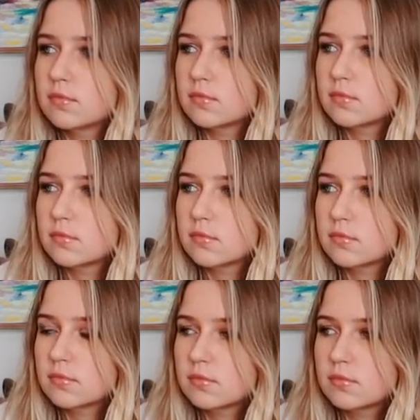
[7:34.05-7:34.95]

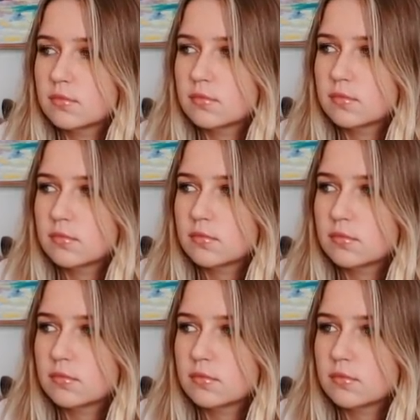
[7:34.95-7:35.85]

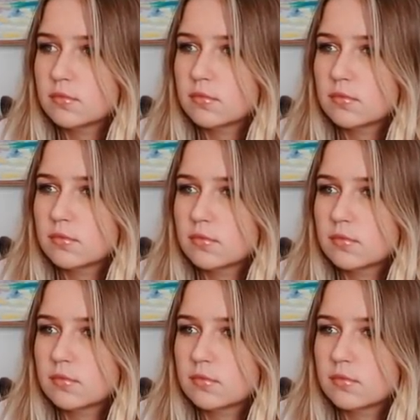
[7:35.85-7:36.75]

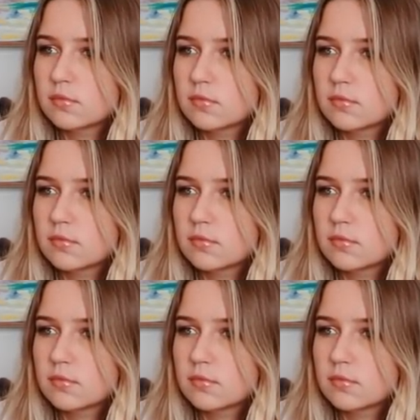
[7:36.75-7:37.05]
(silent)